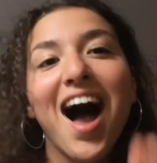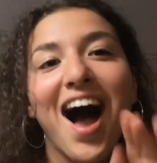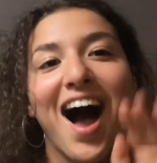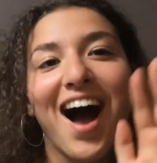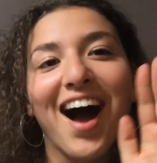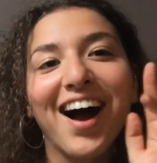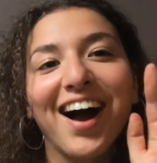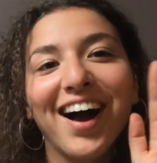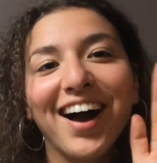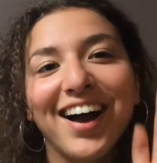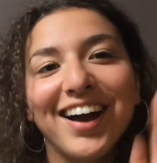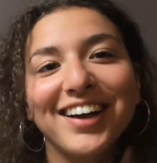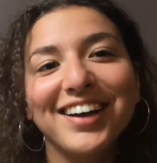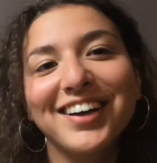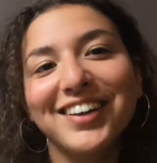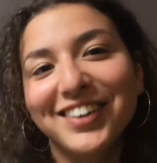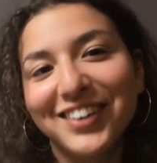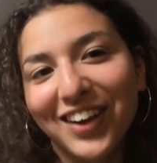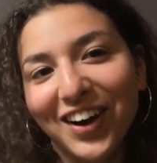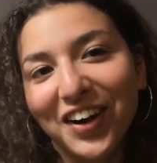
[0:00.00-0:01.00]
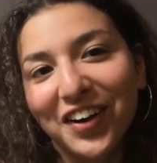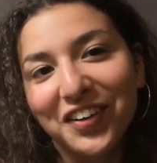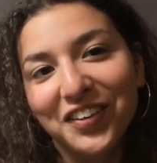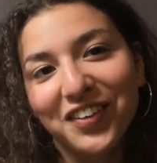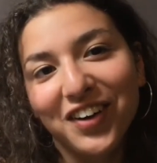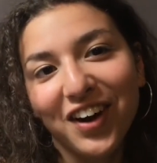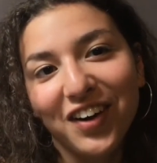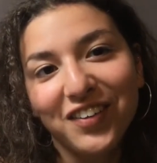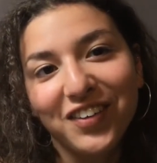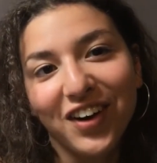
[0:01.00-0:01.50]
Hi, hello,
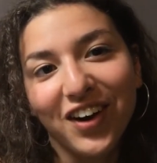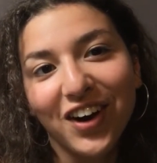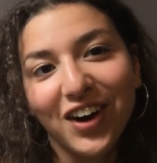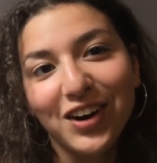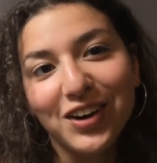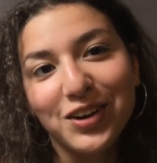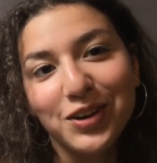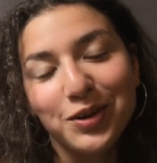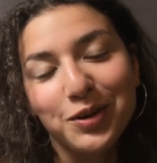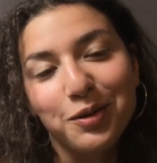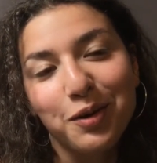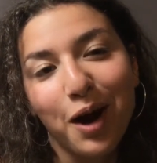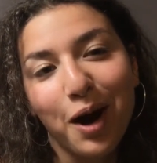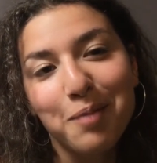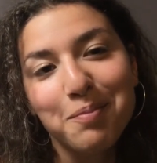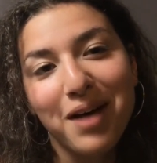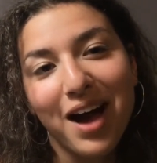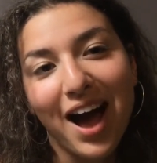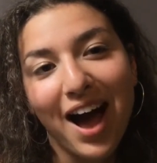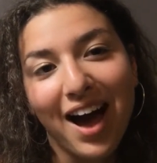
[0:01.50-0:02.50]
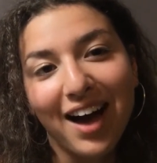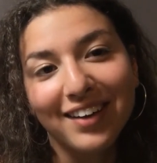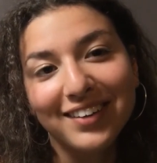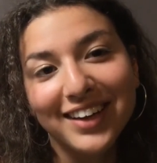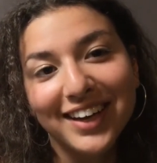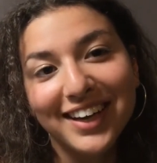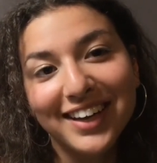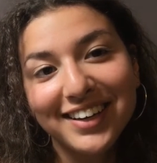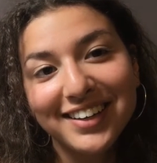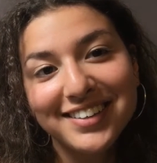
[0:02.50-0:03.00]
how are you? I'm
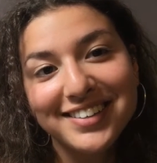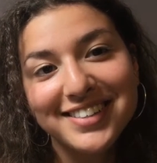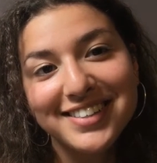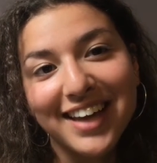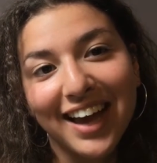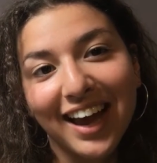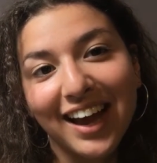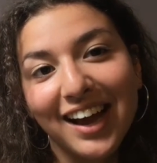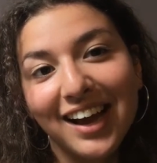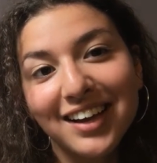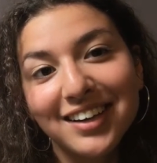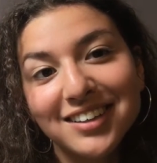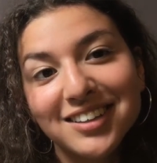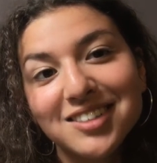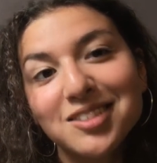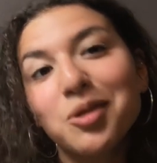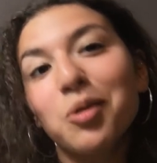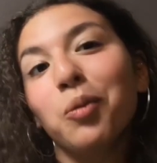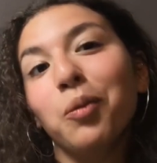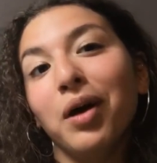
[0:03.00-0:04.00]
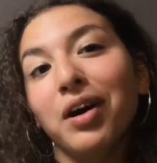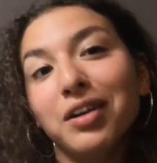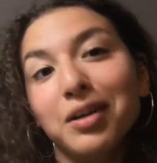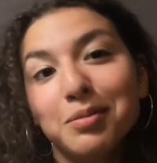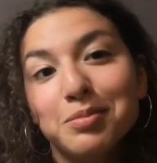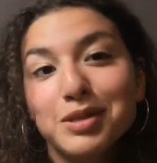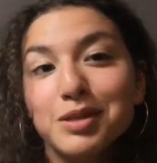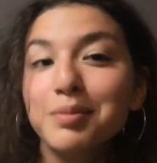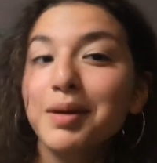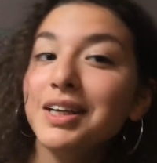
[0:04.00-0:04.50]
Alex and
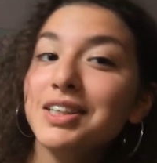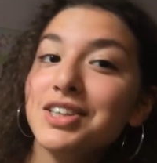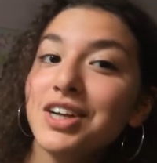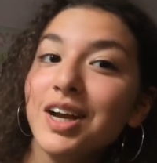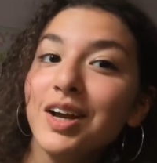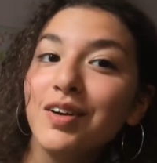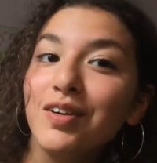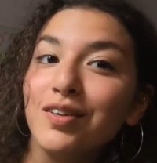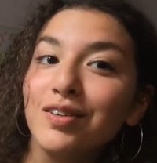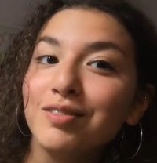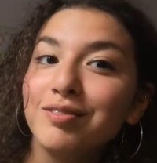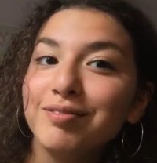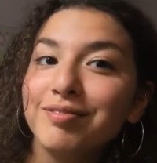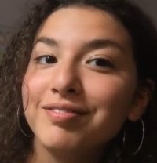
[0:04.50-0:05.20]
welcome to my channel.